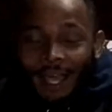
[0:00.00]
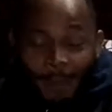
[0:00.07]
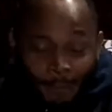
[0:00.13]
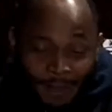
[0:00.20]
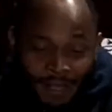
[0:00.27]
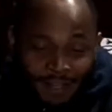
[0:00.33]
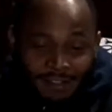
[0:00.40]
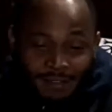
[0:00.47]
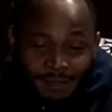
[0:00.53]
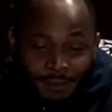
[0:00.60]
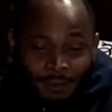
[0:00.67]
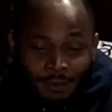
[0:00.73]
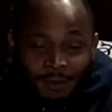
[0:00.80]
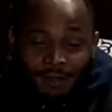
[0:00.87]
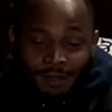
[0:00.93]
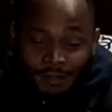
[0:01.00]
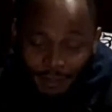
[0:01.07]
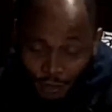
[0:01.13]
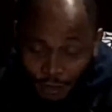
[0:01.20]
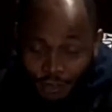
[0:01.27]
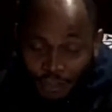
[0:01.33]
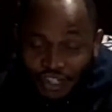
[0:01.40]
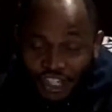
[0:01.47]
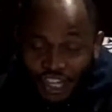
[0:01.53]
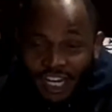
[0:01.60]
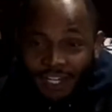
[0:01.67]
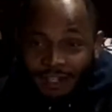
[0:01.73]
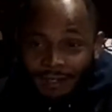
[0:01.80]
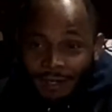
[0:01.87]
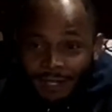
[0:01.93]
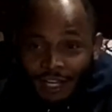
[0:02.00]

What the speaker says: made some good shit.